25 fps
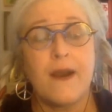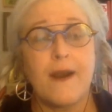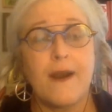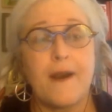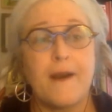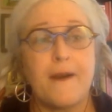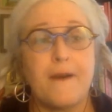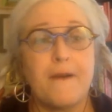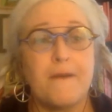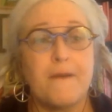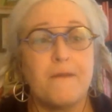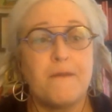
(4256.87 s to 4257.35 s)

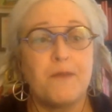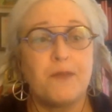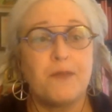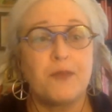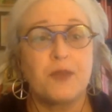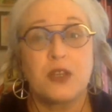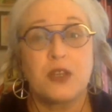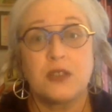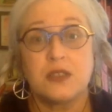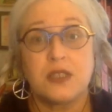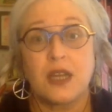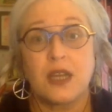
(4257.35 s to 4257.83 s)

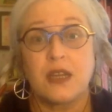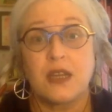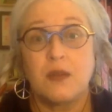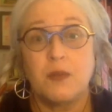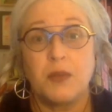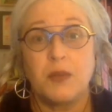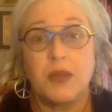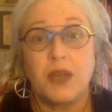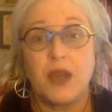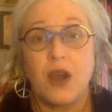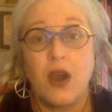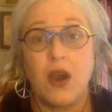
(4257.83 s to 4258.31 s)
because I could
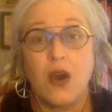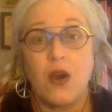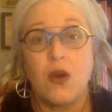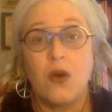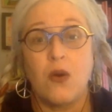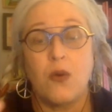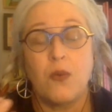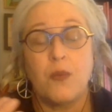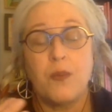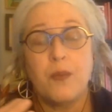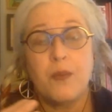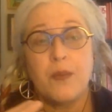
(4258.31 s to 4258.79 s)
be at
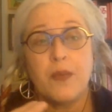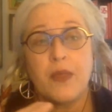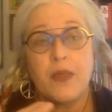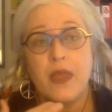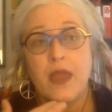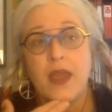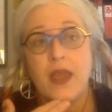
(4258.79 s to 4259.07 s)
home.